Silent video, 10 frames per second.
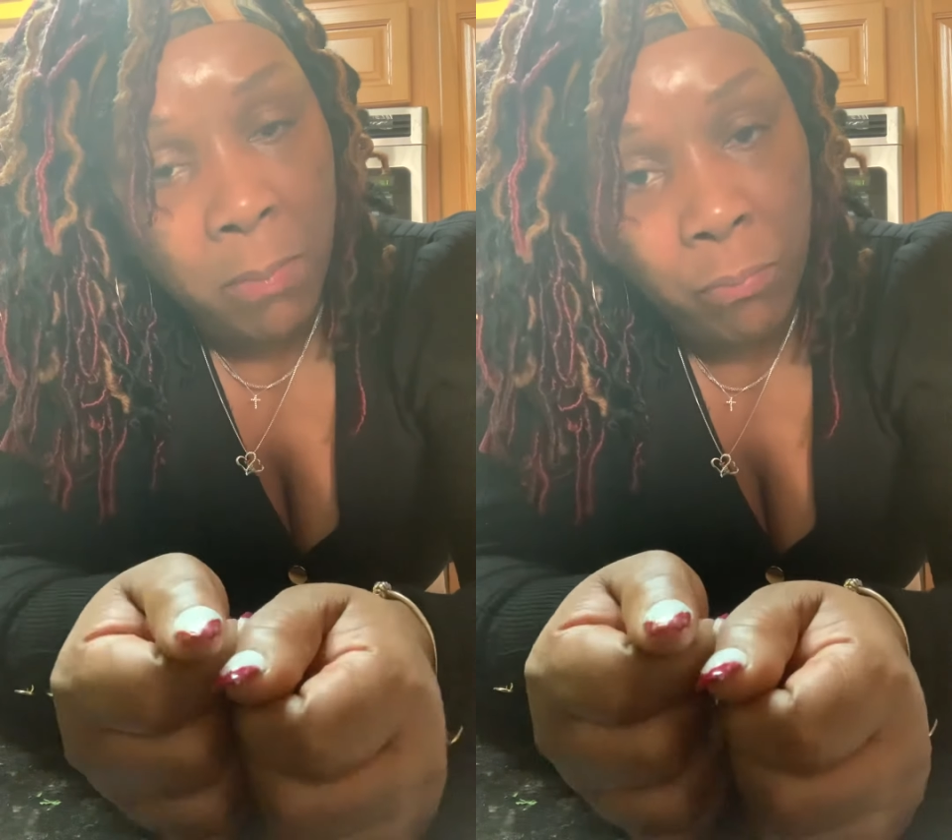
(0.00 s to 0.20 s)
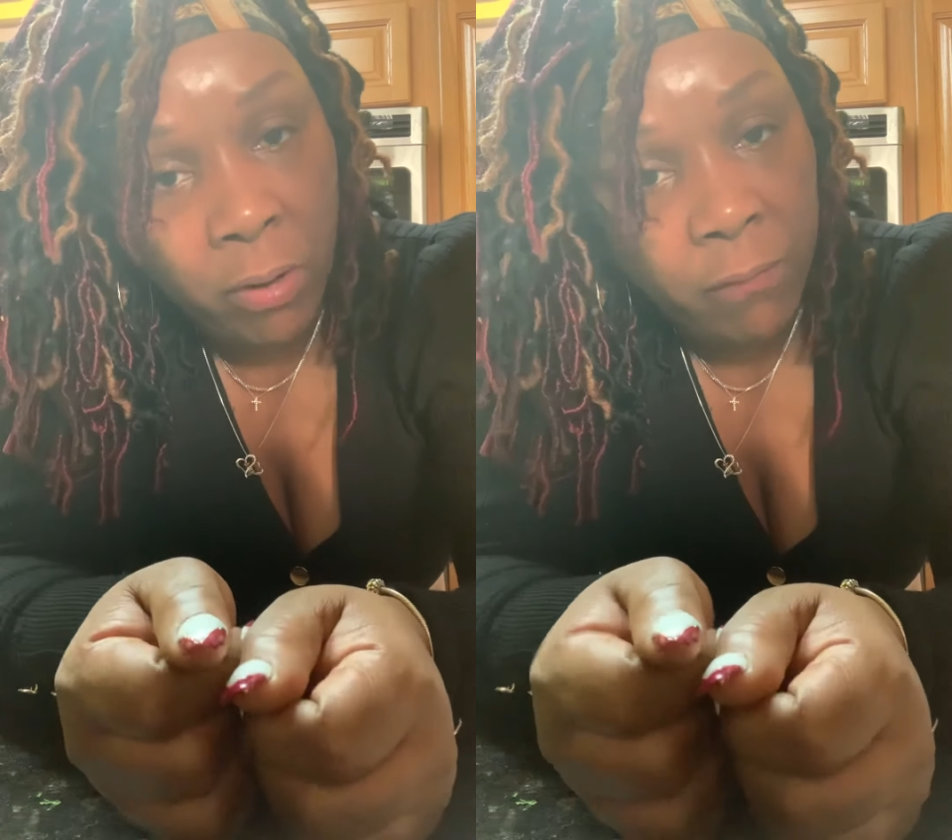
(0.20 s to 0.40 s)

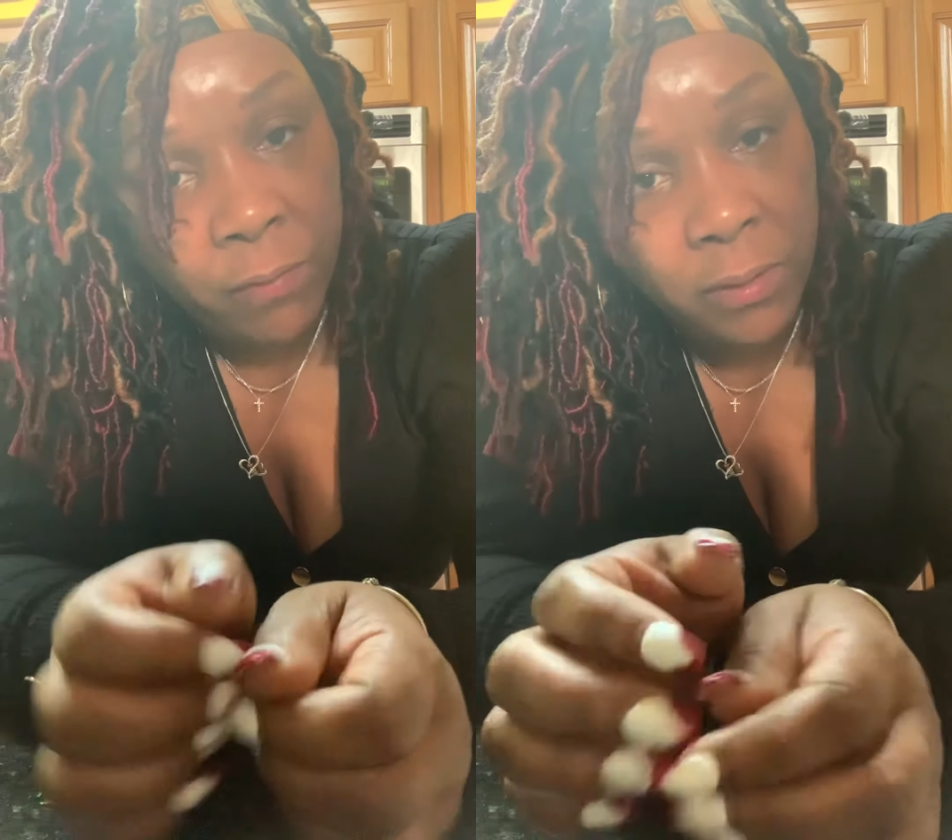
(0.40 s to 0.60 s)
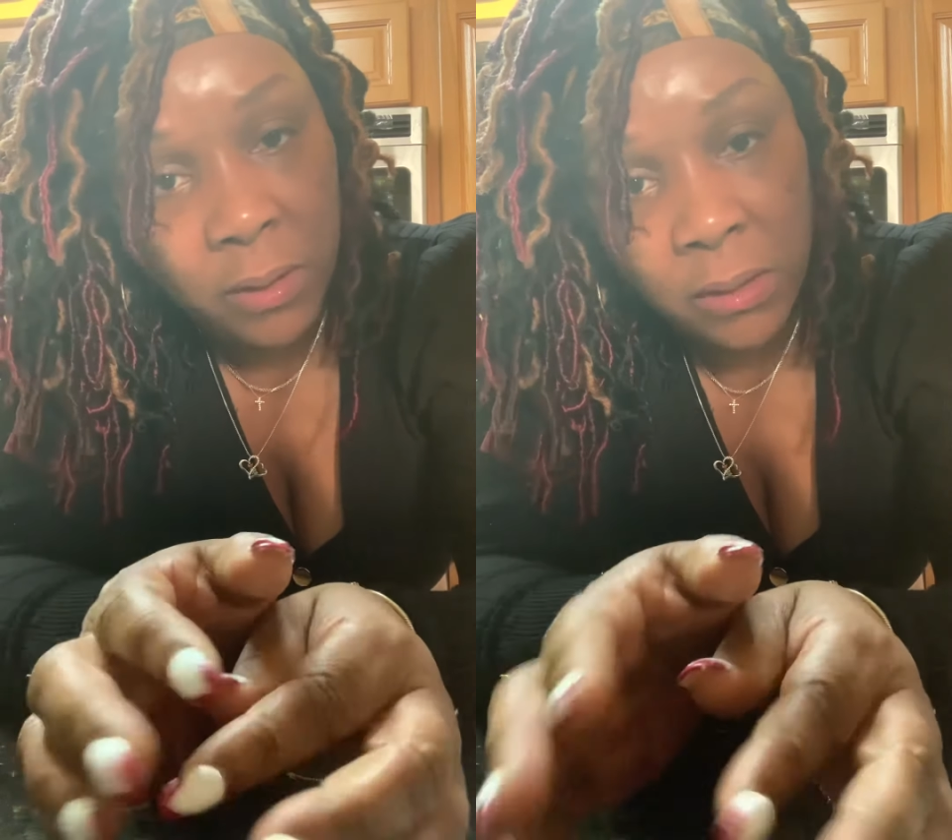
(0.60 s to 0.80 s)

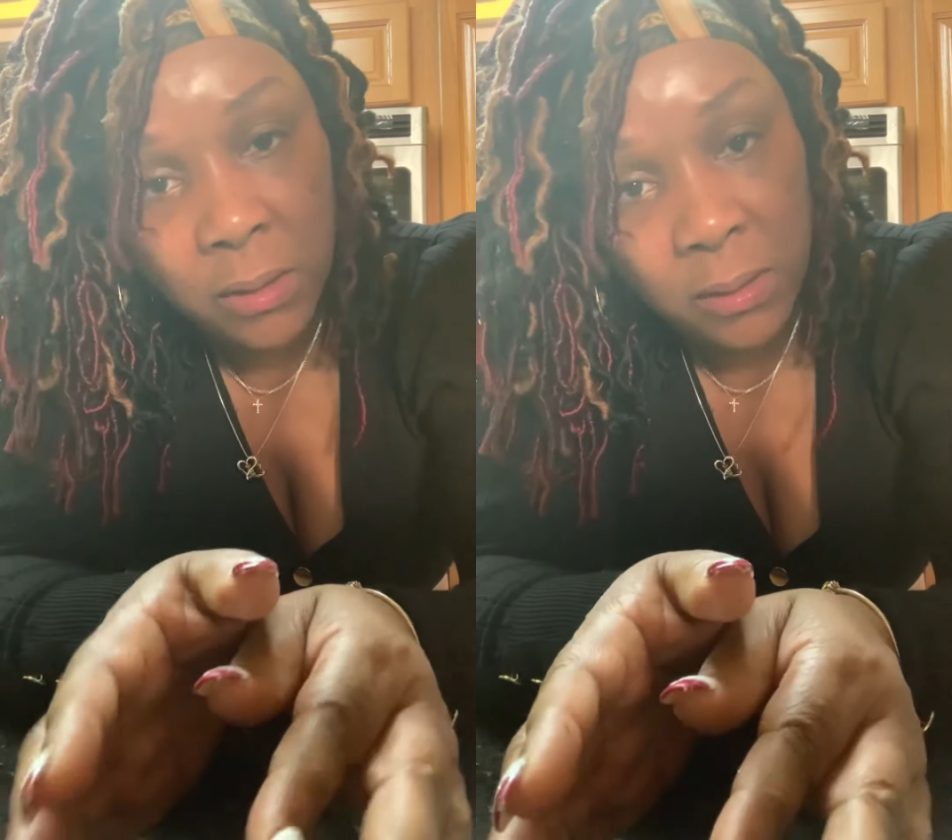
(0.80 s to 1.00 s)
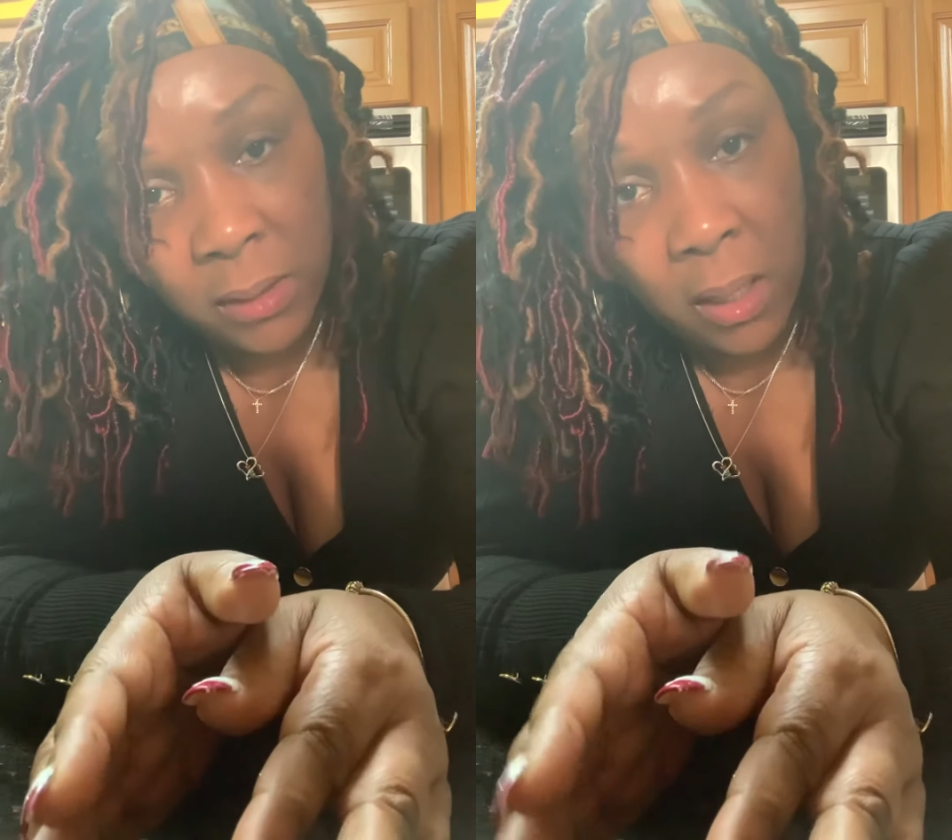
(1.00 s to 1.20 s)
breakfast is the
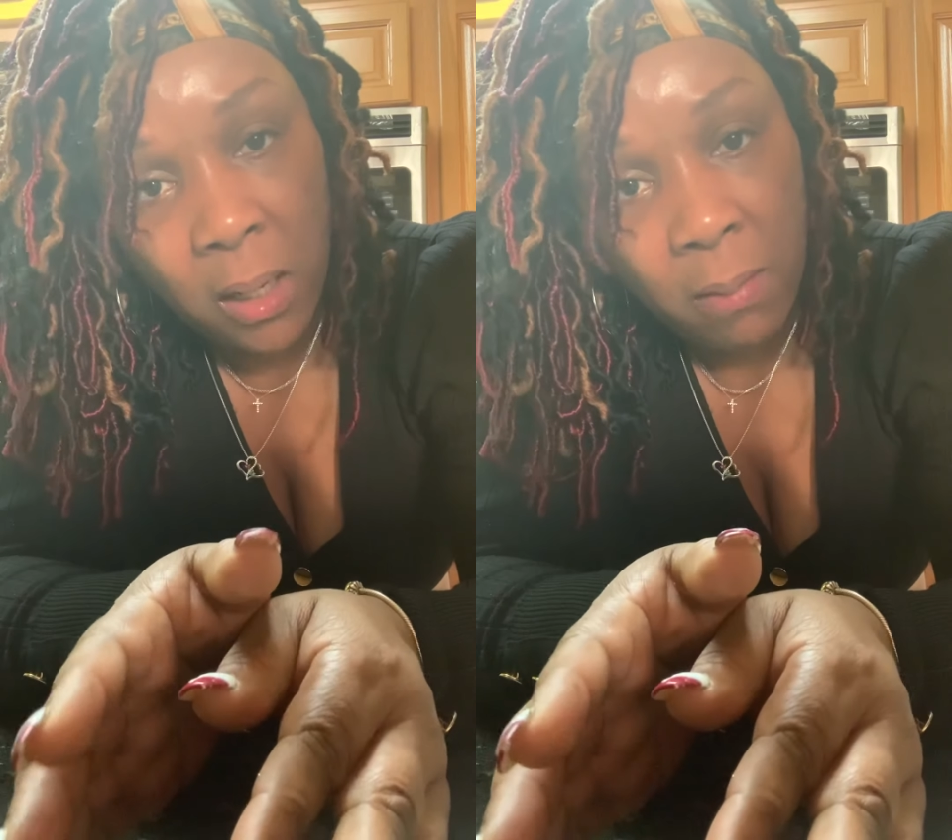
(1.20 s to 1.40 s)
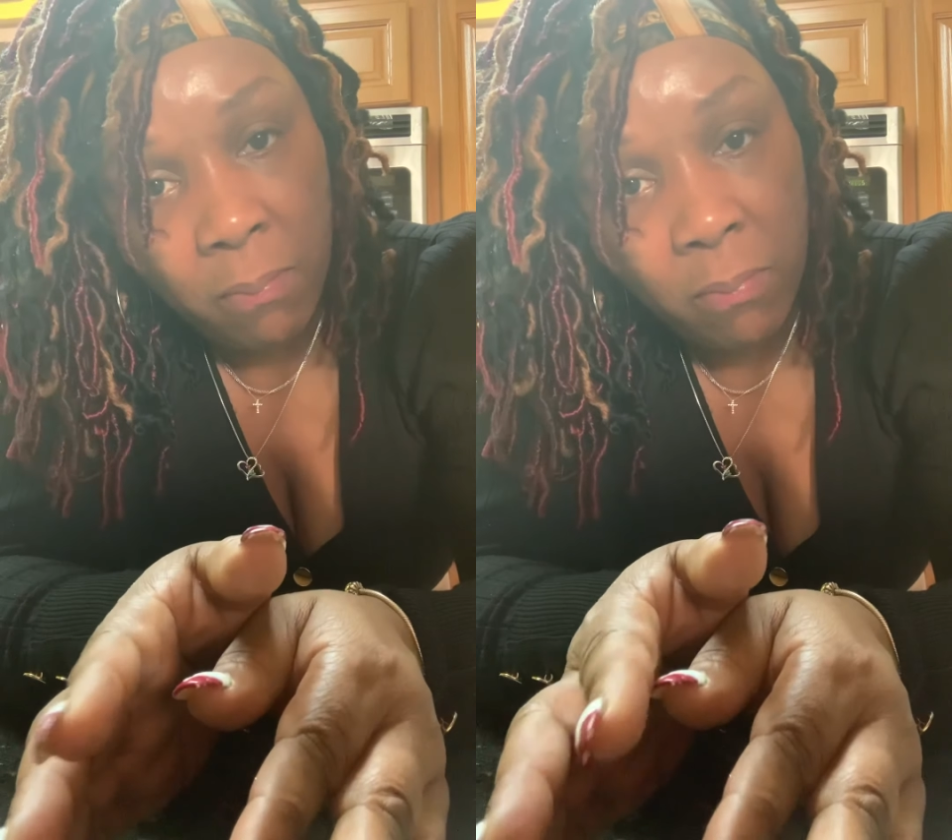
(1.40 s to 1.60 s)
same